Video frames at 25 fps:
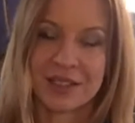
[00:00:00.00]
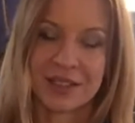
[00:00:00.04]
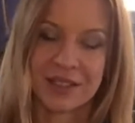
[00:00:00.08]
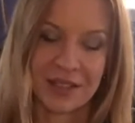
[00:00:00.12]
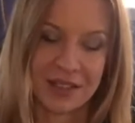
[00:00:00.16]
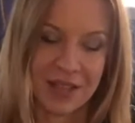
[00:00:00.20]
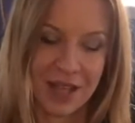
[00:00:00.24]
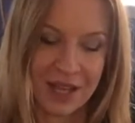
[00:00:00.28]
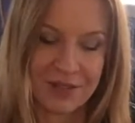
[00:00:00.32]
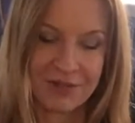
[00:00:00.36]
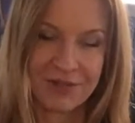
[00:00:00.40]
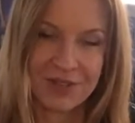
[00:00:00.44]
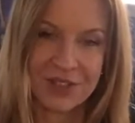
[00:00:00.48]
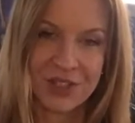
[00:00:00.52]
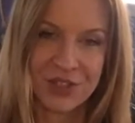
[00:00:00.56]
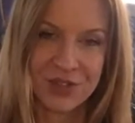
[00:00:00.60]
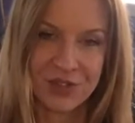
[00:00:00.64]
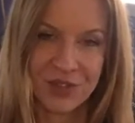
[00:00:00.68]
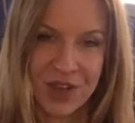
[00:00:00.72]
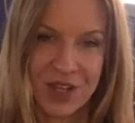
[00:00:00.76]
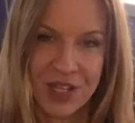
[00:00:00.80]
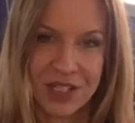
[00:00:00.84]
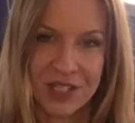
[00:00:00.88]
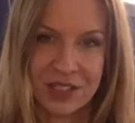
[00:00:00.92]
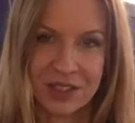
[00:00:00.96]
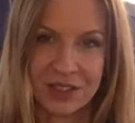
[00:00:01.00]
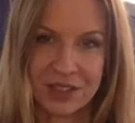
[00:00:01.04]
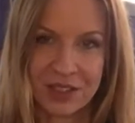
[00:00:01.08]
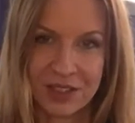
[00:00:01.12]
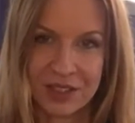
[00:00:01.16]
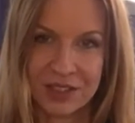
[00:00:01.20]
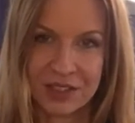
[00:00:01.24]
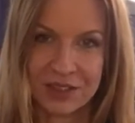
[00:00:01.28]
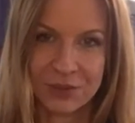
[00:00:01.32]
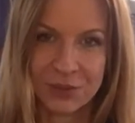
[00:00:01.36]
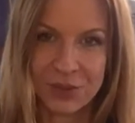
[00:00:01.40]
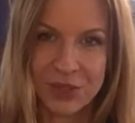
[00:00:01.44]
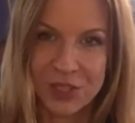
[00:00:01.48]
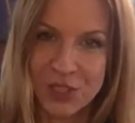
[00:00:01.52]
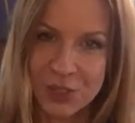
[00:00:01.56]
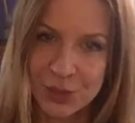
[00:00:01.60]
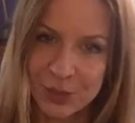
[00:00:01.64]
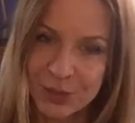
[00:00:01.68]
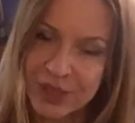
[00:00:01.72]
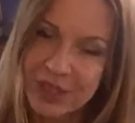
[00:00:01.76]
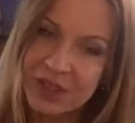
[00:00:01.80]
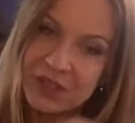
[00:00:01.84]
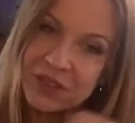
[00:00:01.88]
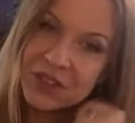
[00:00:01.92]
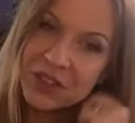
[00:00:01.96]
life is fun, and we should
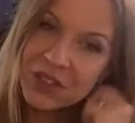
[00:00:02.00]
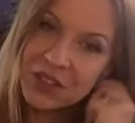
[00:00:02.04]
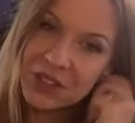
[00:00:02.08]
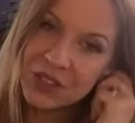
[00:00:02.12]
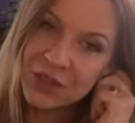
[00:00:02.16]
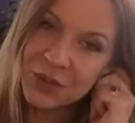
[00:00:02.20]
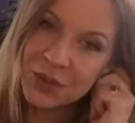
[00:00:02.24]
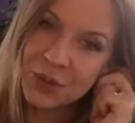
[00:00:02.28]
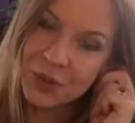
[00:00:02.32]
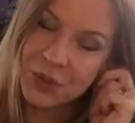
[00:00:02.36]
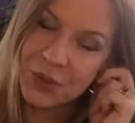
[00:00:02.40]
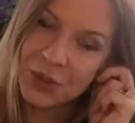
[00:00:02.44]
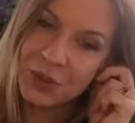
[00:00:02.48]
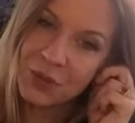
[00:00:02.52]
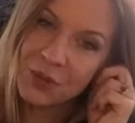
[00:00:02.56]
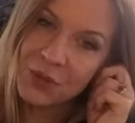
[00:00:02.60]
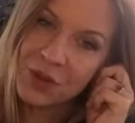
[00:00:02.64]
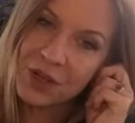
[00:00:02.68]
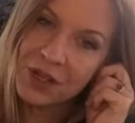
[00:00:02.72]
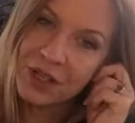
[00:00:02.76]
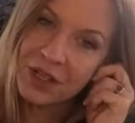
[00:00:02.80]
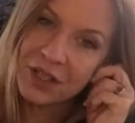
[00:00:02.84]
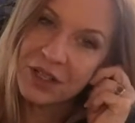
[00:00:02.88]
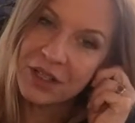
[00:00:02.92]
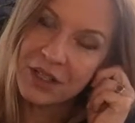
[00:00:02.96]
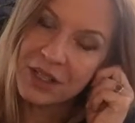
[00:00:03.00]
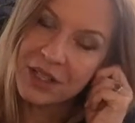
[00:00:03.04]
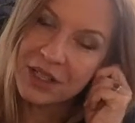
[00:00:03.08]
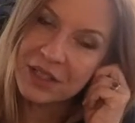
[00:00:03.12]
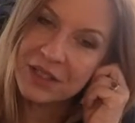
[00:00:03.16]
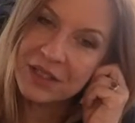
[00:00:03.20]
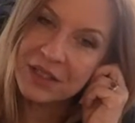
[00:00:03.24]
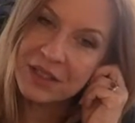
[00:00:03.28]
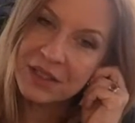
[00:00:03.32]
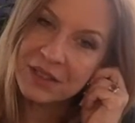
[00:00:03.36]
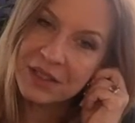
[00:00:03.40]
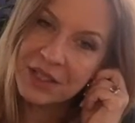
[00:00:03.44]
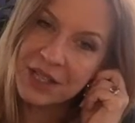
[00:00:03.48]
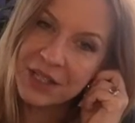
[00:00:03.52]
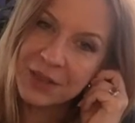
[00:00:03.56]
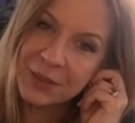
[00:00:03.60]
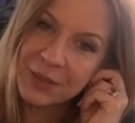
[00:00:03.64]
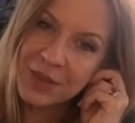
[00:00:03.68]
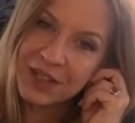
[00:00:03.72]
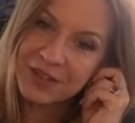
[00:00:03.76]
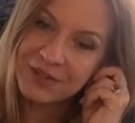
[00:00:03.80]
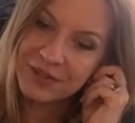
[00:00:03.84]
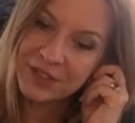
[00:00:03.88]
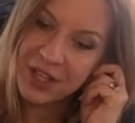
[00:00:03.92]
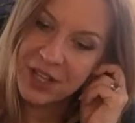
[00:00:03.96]
be able to do what we want. That's kind of
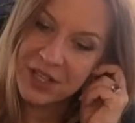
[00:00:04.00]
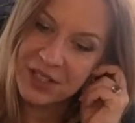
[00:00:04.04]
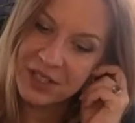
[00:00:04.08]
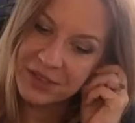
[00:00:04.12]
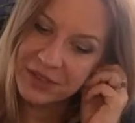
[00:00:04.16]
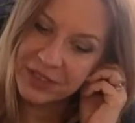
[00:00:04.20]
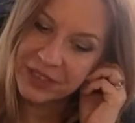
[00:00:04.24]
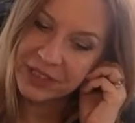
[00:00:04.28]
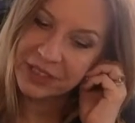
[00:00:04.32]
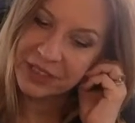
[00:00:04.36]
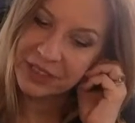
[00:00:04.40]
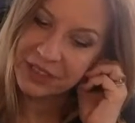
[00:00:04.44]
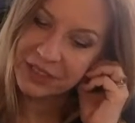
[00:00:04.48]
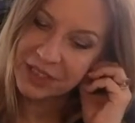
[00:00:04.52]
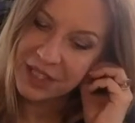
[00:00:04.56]
my philosophy.